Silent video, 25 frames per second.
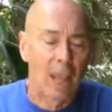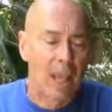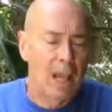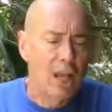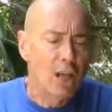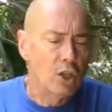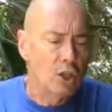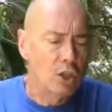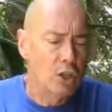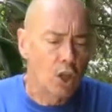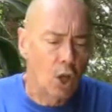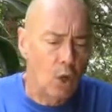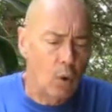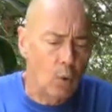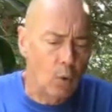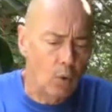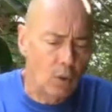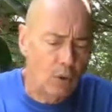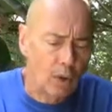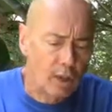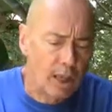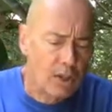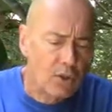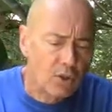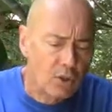So
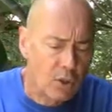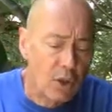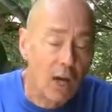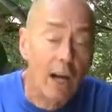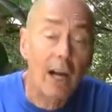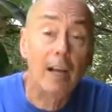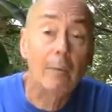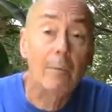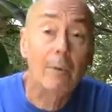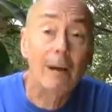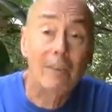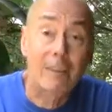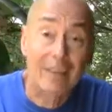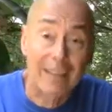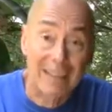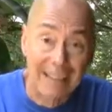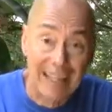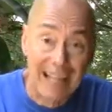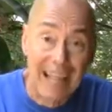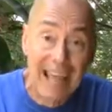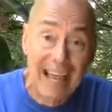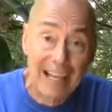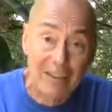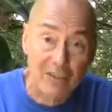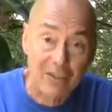let's talk about the
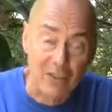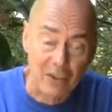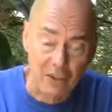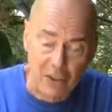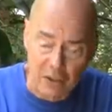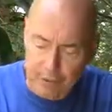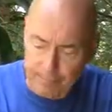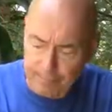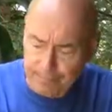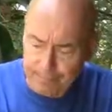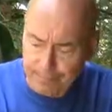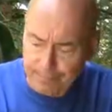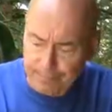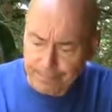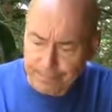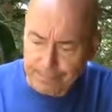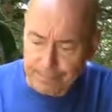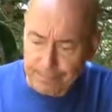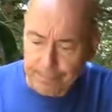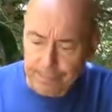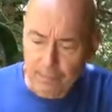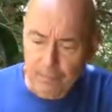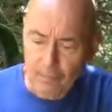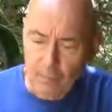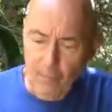classes.
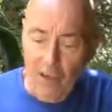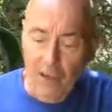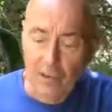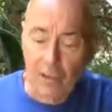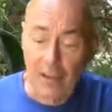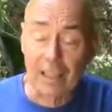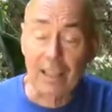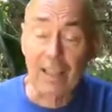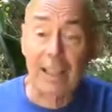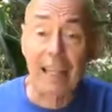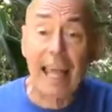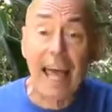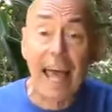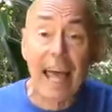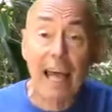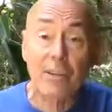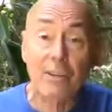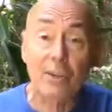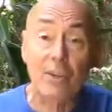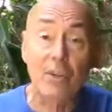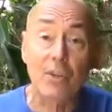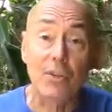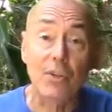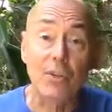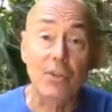The
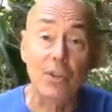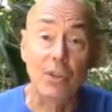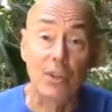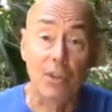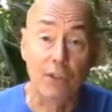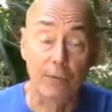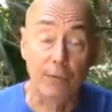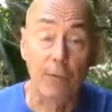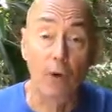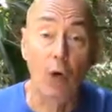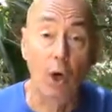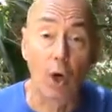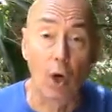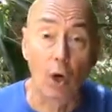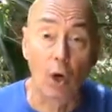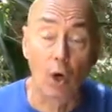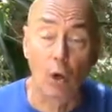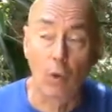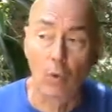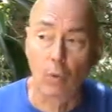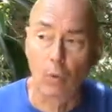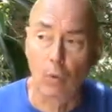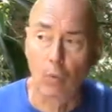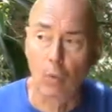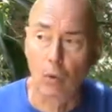classes this
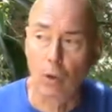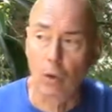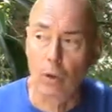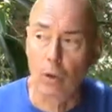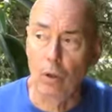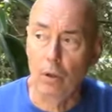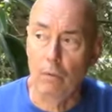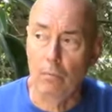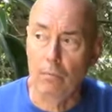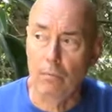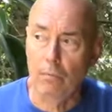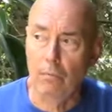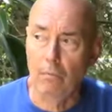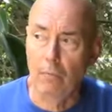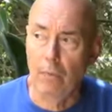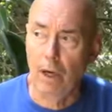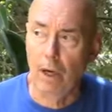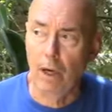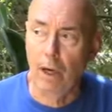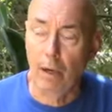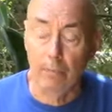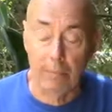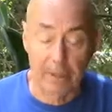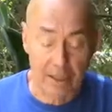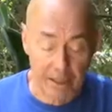fall will
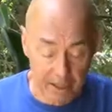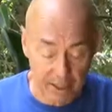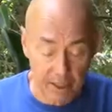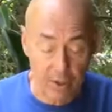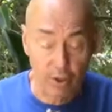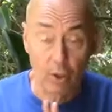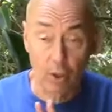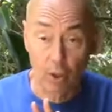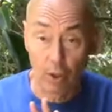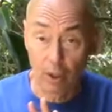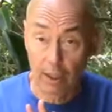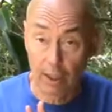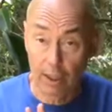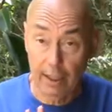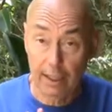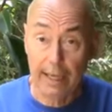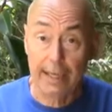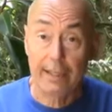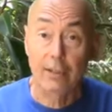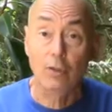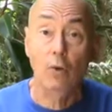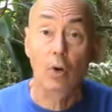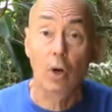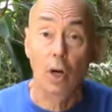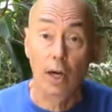be digital
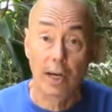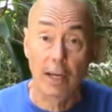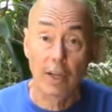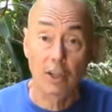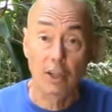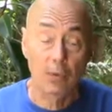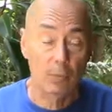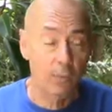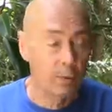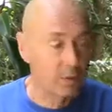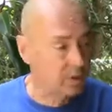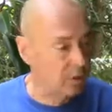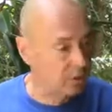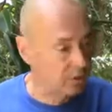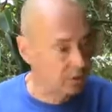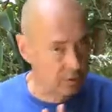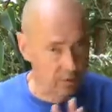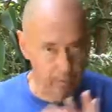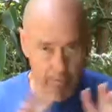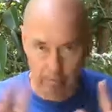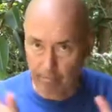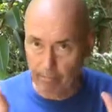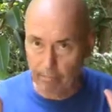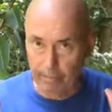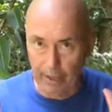electronics, which is
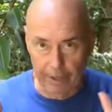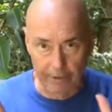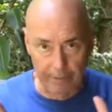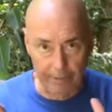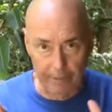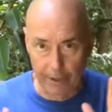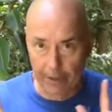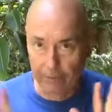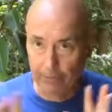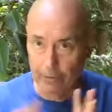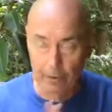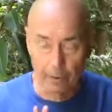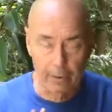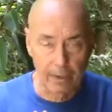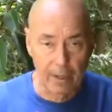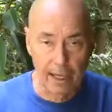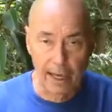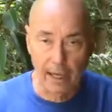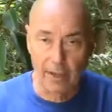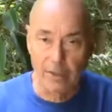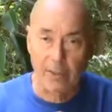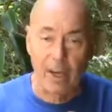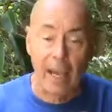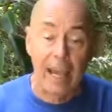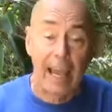my favorite
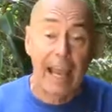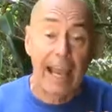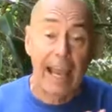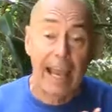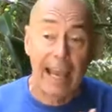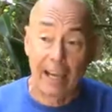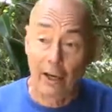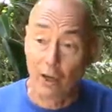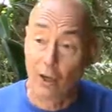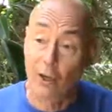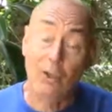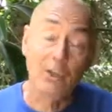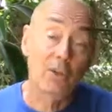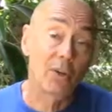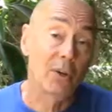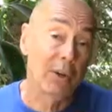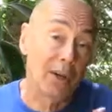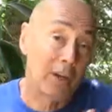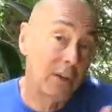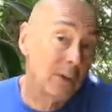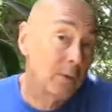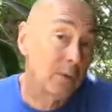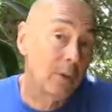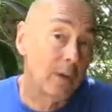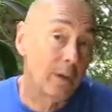class, and also
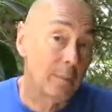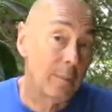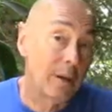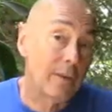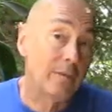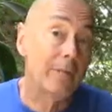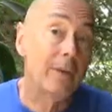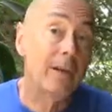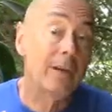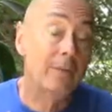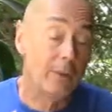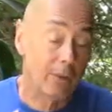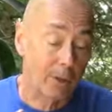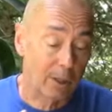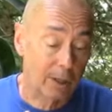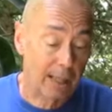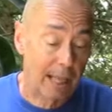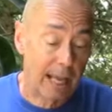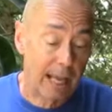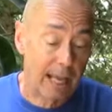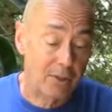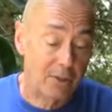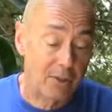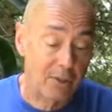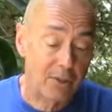another one of my favorite
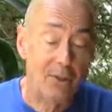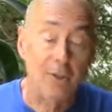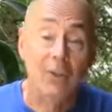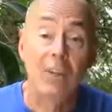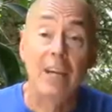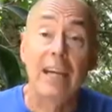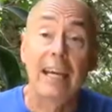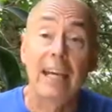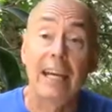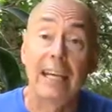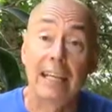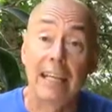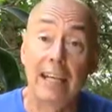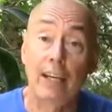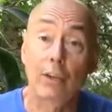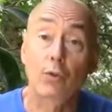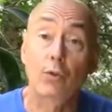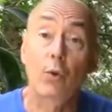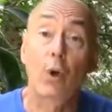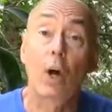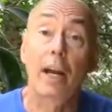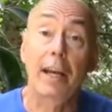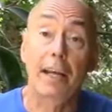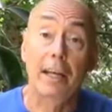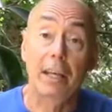classes,
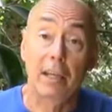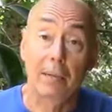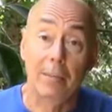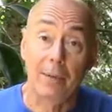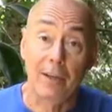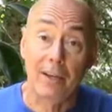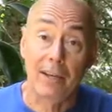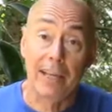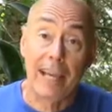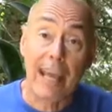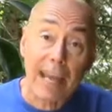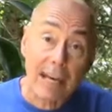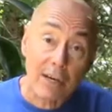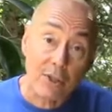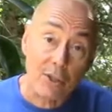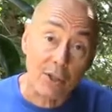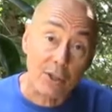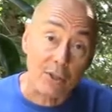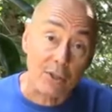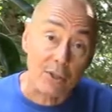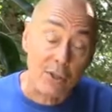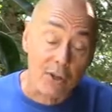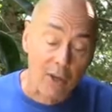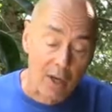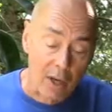electronic
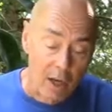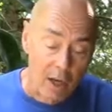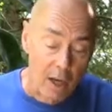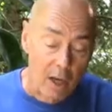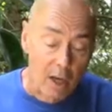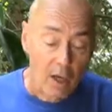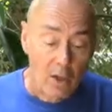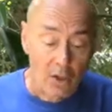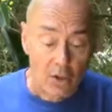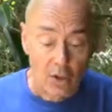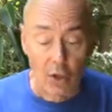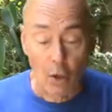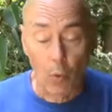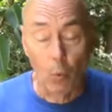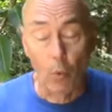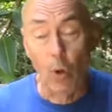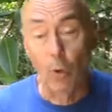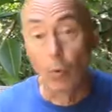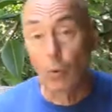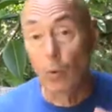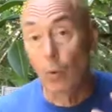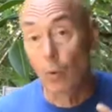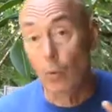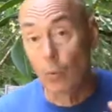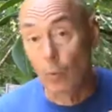communications. So
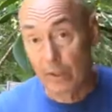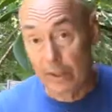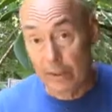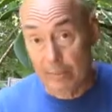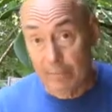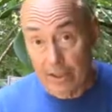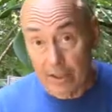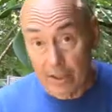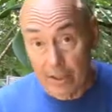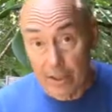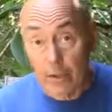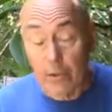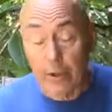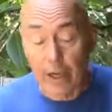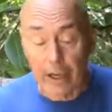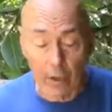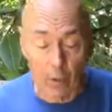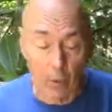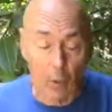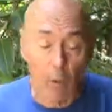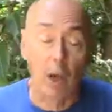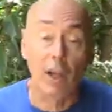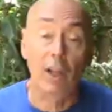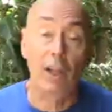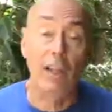what will we be doing?
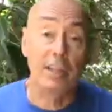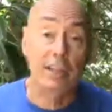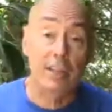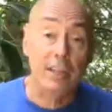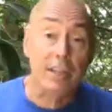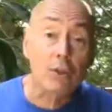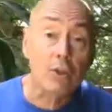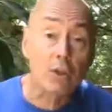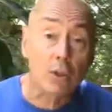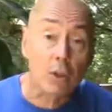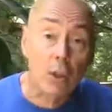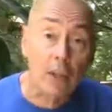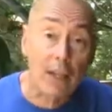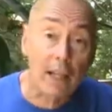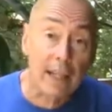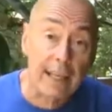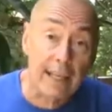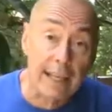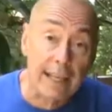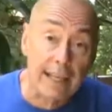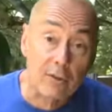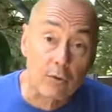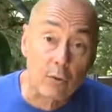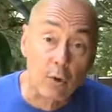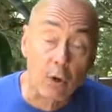Well, in digital
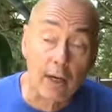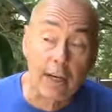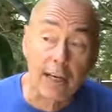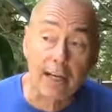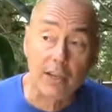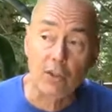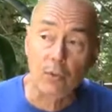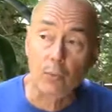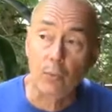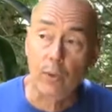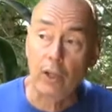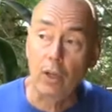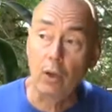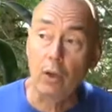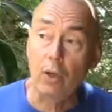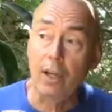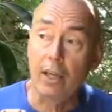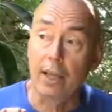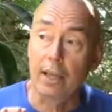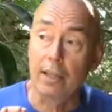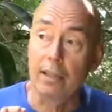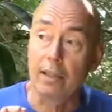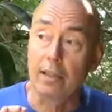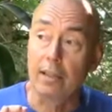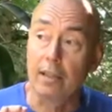electronics we look
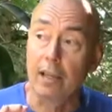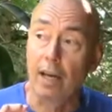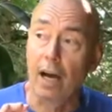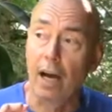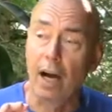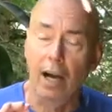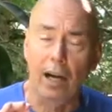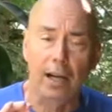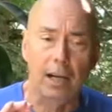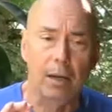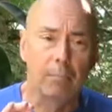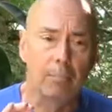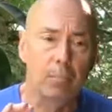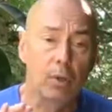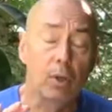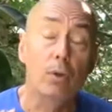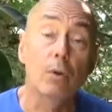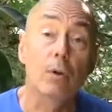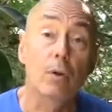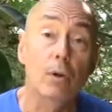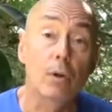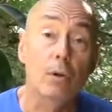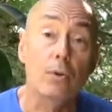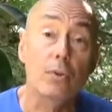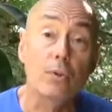at
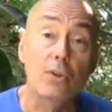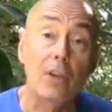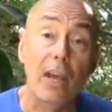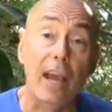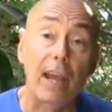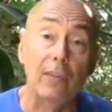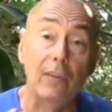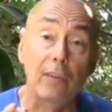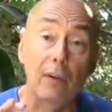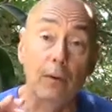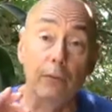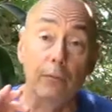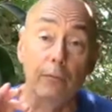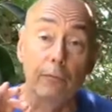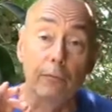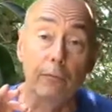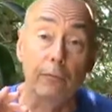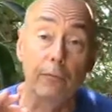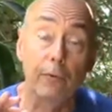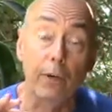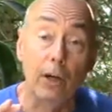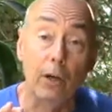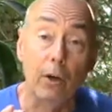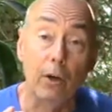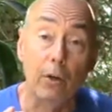computers at their
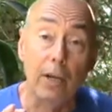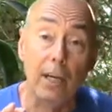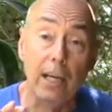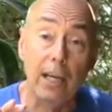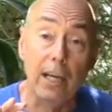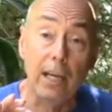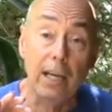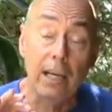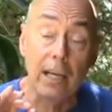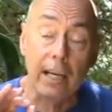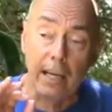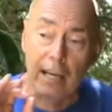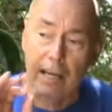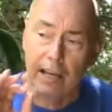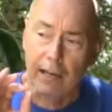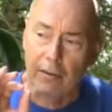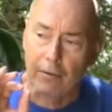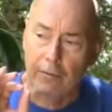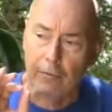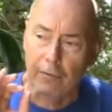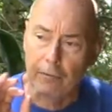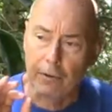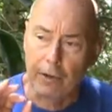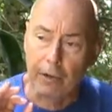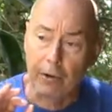very
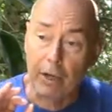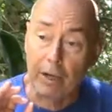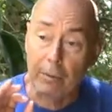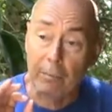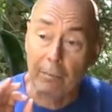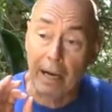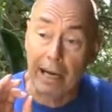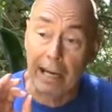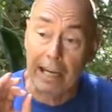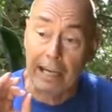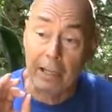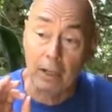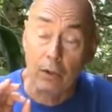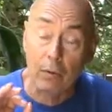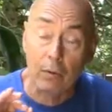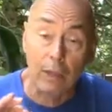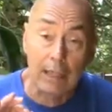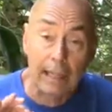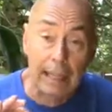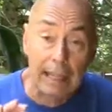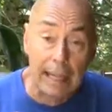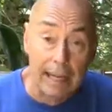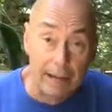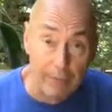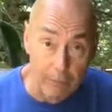minute
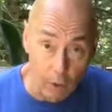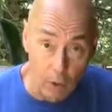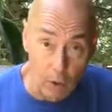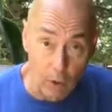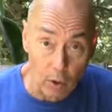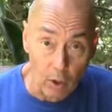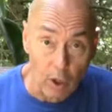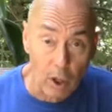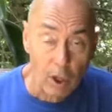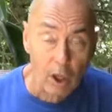level.